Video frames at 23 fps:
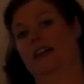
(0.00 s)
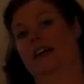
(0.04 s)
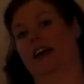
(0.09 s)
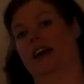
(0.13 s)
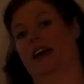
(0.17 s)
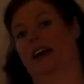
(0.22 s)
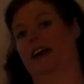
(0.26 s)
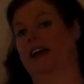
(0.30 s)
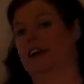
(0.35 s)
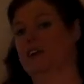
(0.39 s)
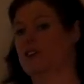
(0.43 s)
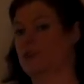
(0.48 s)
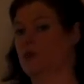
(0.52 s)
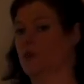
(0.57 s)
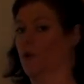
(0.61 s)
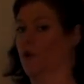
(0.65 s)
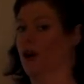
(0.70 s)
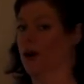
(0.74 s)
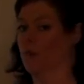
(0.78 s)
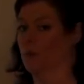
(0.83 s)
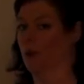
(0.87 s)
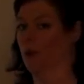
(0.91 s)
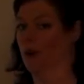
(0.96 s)
they
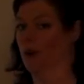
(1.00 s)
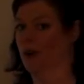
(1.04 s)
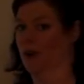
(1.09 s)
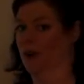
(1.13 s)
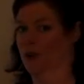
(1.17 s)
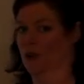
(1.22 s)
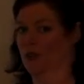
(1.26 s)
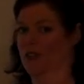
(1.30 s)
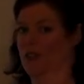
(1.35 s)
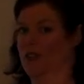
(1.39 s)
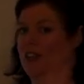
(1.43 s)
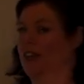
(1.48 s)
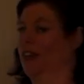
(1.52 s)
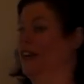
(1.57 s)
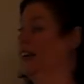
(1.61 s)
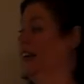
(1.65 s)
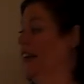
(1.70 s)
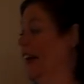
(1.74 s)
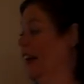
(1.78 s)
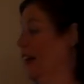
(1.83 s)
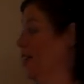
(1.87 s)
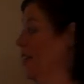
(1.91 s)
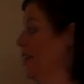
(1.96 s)
swap roles.
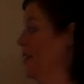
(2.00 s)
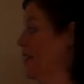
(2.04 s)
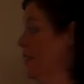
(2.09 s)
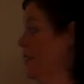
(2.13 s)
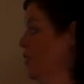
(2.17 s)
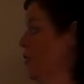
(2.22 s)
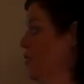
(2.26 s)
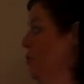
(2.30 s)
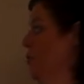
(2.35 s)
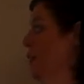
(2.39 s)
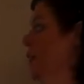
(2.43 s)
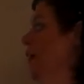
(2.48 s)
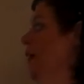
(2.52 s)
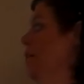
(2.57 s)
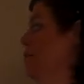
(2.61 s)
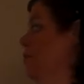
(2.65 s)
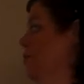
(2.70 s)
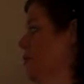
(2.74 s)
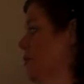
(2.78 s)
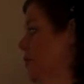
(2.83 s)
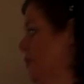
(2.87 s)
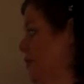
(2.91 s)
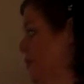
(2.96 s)
Now the sender
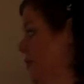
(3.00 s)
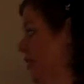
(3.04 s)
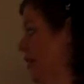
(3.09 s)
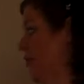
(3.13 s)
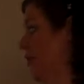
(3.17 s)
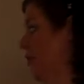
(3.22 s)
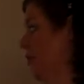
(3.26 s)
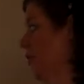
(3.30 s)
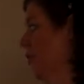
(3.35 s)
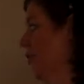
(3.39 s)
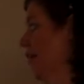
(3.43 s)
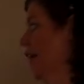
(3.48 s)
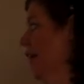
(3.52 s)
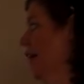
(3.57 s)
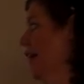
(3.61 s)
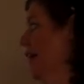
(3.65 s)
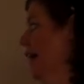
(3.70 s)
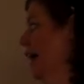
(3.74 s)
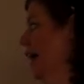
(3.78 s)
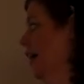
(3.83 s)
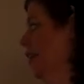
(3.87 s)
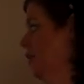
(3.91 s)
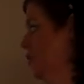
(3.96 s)
becomes the receiver,
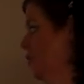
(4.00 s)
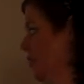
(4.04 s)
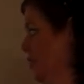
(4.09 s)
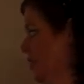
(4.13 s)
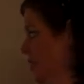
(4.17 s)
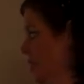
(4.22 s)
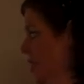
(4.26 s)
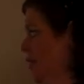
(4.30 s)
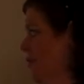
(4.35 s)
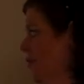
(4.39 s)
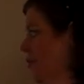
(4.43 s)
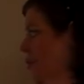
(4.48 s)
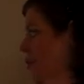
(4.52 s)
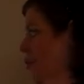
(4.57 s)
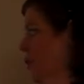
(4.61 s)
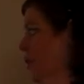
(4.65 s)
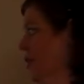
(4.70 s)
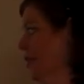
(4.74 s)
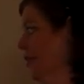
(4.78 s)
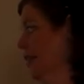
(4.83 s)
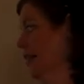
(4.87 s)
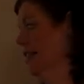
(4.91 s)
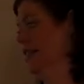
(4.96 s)
and the receiver,
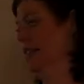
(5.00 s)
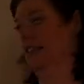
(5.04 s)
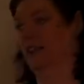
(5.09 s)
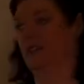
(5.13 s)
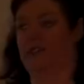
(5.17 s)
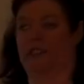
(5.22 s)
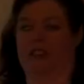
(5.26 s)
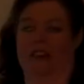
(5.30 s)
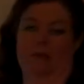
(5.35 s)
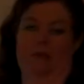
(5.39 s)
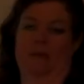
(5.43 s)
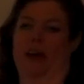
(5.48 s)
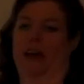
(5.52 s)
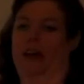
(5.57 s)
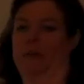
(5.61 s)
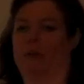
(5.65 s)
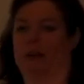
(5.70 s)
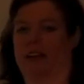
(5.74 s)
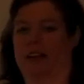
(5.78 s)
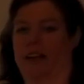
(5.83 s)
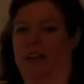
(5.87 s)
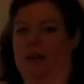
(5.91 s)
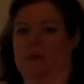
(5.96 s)
once they send feedback,
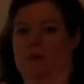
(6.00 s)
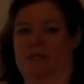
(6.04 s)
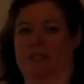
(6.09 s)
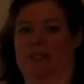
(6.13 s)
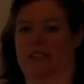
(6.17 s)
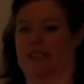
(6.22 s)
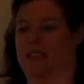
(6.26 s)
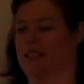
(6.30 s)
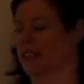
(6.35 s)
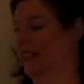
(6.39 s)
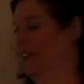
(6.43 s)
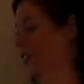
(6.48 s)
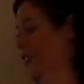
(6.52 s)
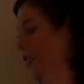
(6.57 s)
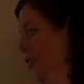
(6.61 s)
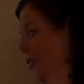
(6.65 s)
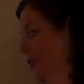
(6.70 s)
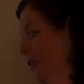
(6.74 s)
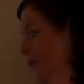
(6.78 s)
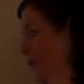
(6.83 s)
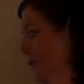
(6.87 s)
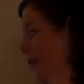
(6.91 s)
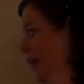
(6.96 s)
becomes the sender.
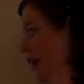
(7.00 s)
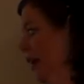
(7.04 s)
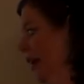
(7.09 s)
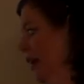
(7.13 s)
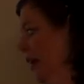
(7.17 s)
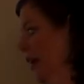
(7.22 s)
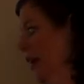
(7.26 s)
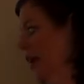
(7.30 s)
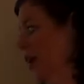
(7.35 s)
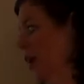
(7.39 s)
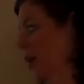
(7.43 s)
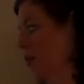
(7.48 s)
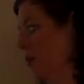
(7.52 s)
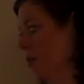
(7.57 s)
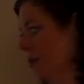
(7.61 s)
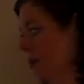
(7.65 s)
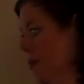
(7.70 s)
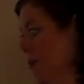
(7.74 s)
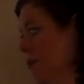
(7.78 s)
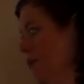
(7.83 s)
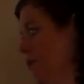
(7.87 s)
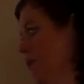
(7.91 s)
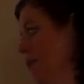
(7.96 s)

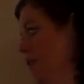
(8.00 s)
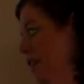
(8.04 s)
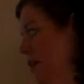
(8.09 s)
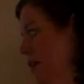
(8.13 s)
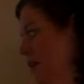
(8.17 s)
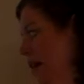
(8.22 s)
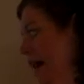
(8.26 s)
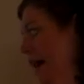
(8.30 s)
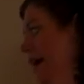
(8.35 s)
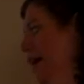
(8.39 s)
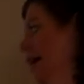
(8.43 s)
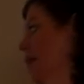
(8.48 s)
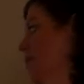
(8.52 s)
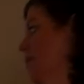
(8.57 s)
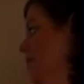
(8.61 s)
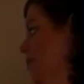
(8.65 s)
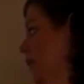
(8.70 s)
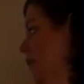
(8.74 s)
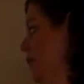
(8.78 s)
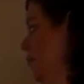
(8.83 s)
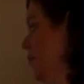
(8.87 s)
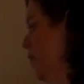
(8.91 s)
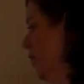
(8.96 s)
Remember, feedback helps
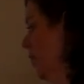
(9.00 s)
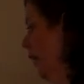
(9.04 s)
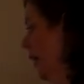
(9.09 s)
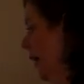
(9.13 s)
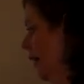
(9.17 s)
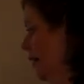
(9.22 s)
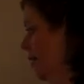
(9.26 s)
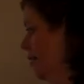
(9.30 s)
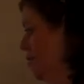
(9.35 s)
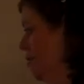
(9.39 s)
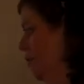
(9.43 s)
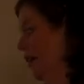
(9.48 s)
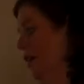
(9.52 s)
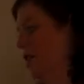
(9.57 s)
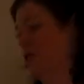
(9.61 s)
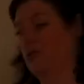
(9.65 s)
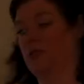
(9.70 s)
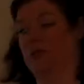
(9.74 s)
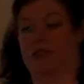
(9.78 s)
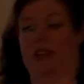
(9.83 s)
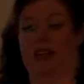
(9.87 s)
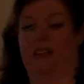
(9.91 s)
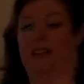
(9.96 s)
the communicators make
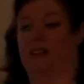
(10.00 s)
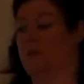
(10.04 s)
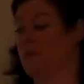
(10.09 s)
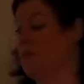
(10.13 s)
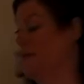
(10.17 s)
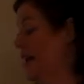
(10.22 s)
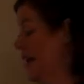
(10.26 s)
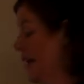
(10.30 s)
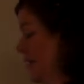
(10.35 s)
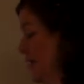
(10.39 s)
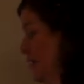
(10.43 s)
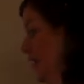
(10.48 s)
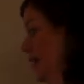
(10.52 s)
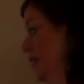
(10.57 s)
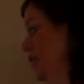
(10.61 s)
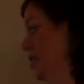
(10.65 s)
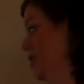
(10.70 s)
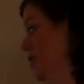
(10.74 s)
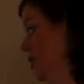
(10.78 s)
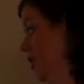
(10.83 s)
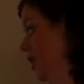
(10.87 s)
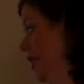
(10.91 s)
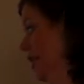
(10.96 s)
sure that the
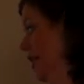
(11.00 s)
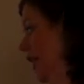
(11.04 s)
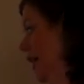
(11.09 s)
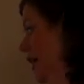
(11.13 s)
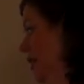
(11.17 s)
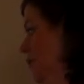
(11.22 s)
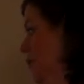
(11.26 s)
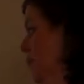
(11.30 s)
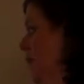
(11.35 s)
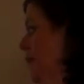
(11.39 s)
message has